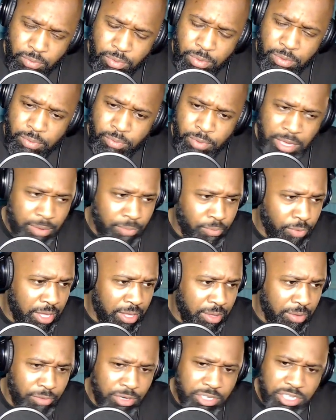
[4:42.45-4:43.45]
with
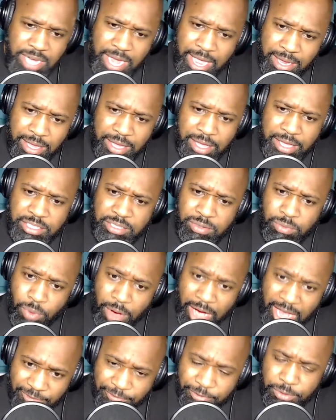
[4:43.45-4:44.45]
shotguns and
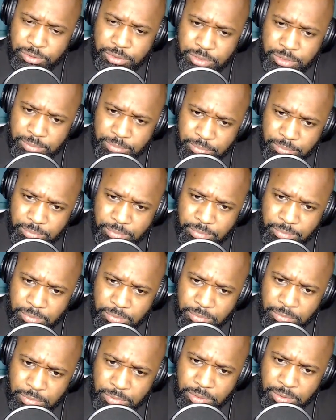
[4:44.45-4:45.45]
rifles
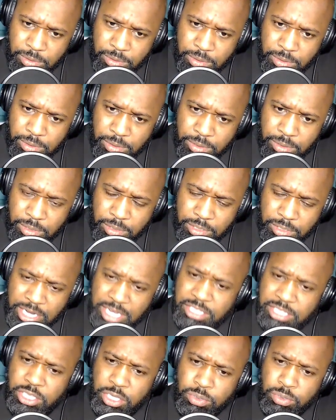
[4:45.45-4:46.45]

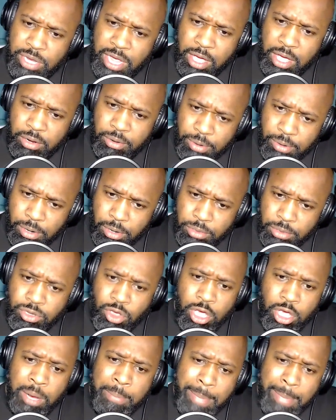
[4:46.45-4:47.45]
chasing you down the road
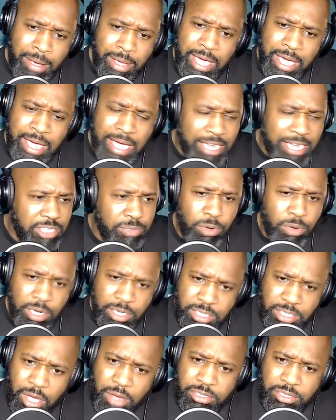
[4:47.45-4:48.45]
talking about, hey, I just want to
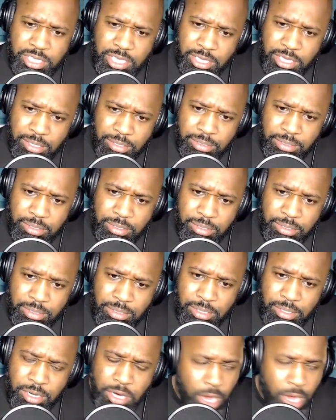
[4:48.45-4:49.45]
talk to you.
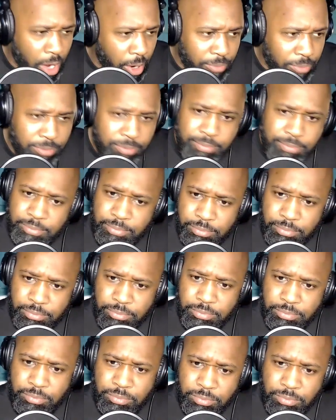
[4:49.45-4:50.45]
No.
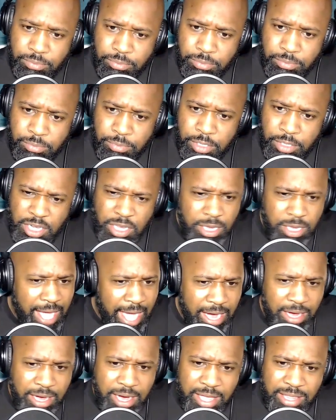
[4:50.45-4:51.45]
Then you got
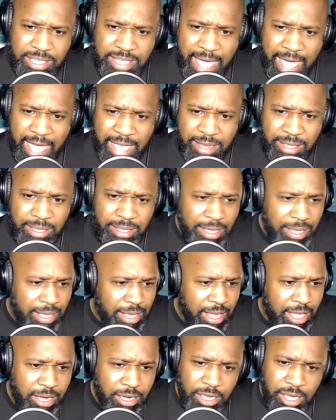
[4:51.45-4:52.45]
another guy
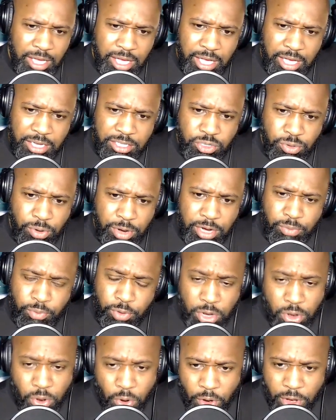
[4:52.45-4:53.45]
in the truck
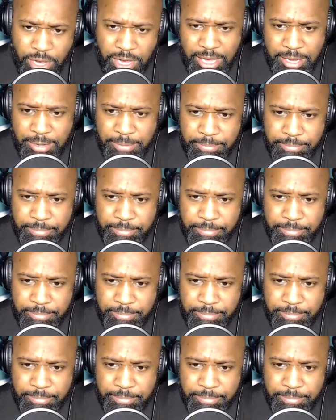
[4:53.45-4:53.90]
recording it.